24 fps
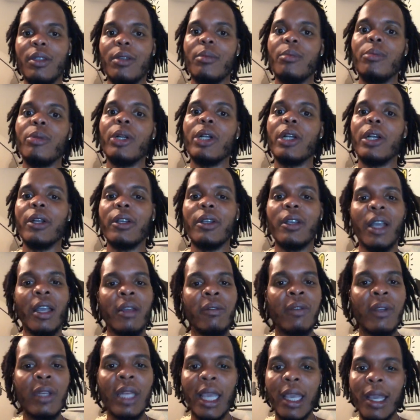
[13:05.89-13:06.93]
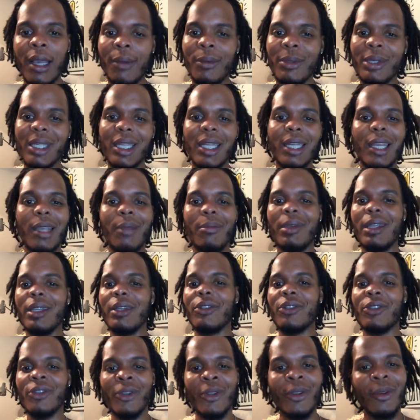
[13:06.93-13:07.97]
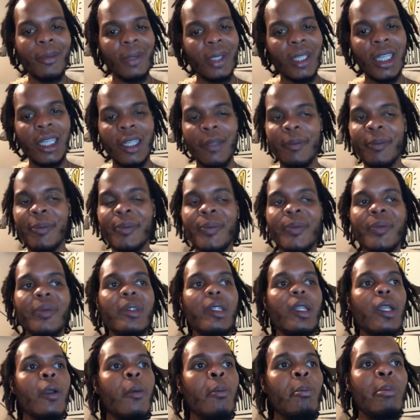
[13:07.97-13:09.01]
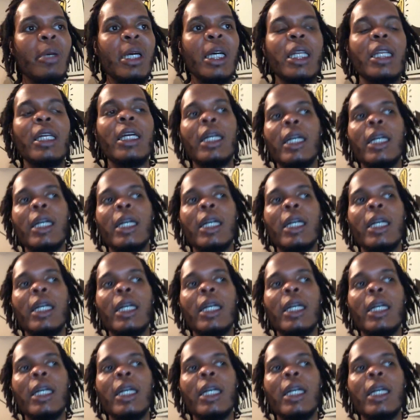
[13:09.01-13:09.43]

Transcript: Bruh, I feel like I was in that bitch. You know what I'm saying? But,